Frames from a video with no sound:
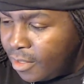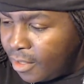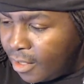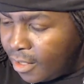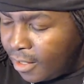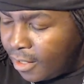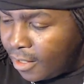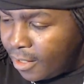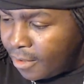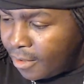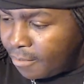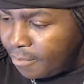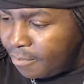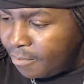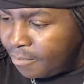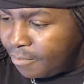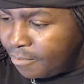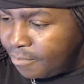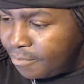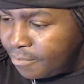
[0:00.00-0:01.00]

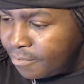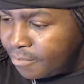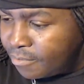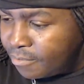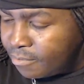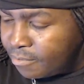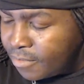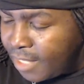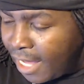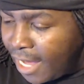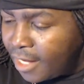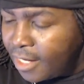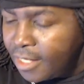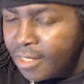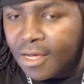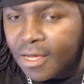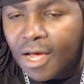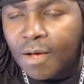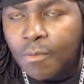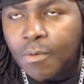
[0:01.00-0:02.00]
Um, yeah, I
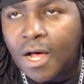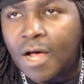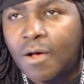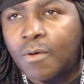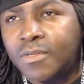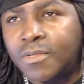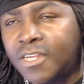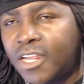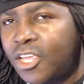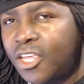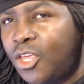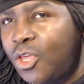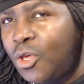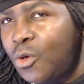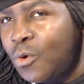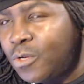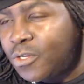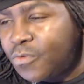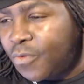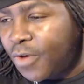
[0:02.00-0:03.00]
didn't. I, I, wasn't a
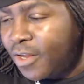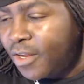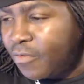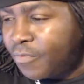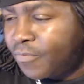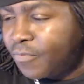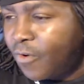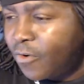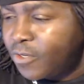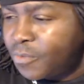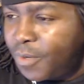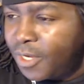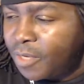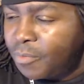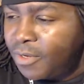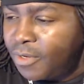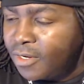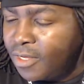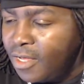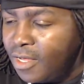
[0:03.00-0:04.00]
huge fan of First
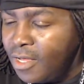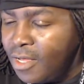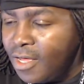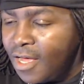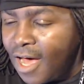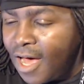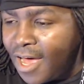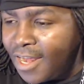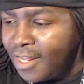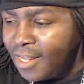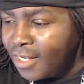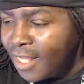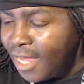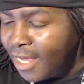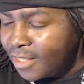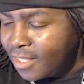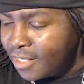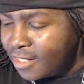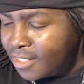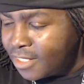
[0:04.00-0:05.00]
Pikmin. I didn't
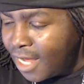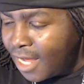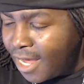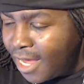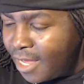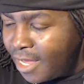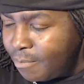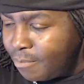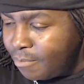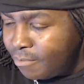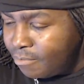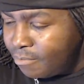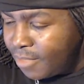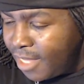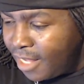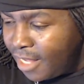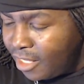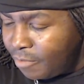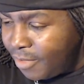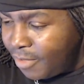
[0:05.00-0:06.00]
like the time
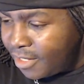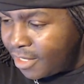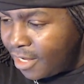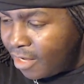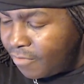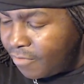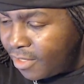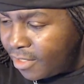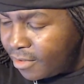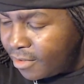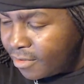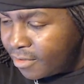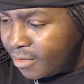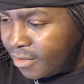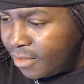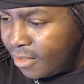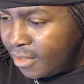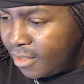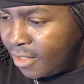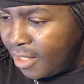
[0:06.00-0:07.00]
element of it,
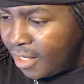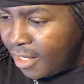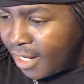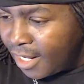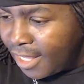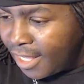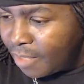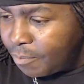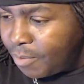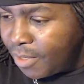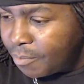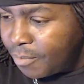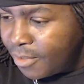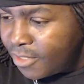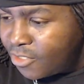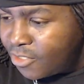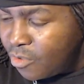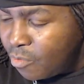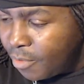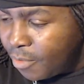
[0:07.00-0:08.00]
and I like
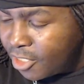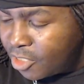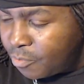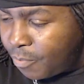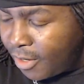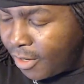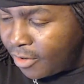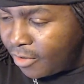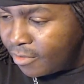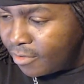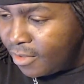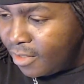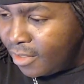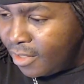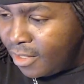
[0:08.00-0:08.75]
Pikmin Two much better.